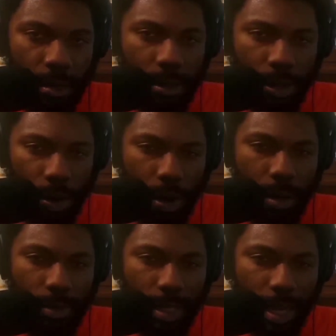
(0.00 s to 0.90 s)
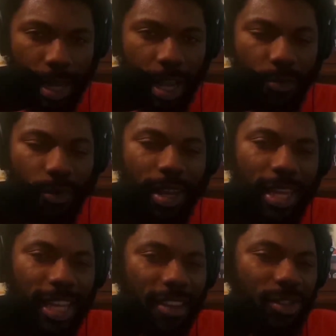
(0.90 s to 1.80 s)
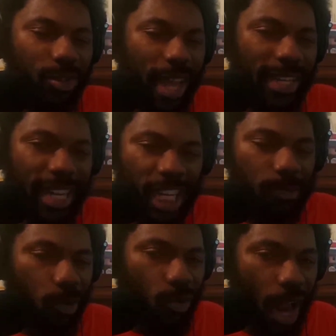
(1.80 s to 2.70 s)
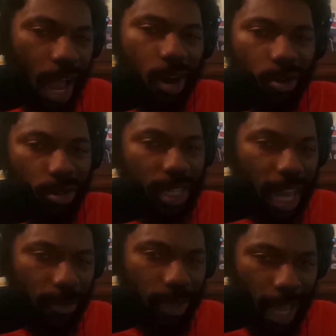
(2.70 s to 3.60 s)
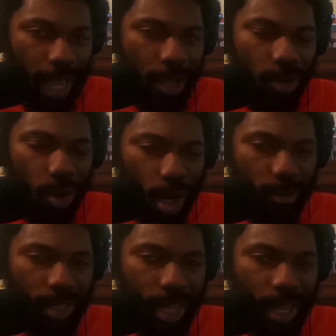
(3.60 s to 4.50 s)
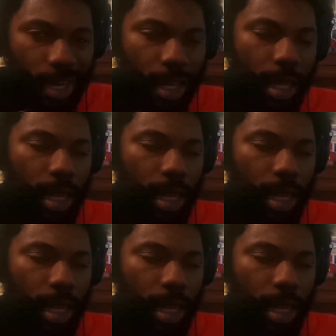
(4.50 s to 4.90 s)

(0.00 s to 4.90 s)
You know what I'm saying? It really gives you that desperado type thing. You know what I'm saying?